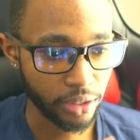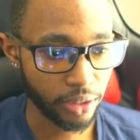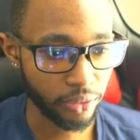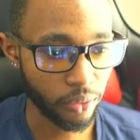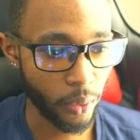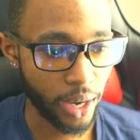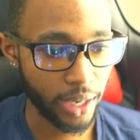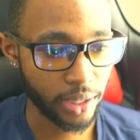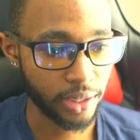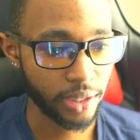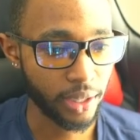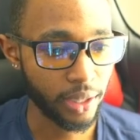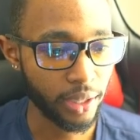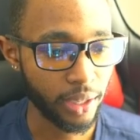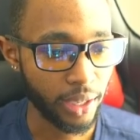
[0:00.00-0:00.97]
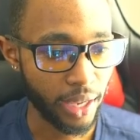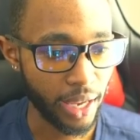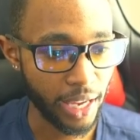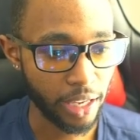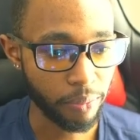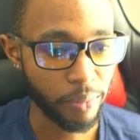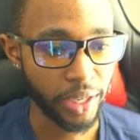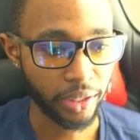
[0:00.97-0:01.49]
of white
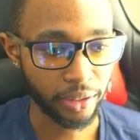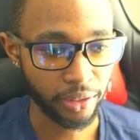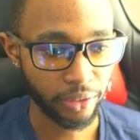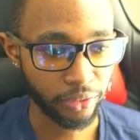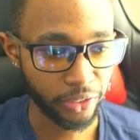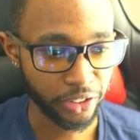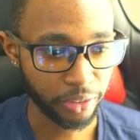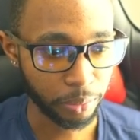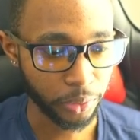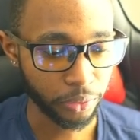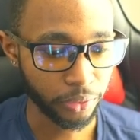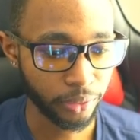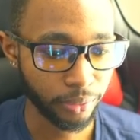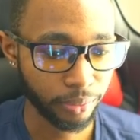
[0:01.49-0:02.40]
and making the first move.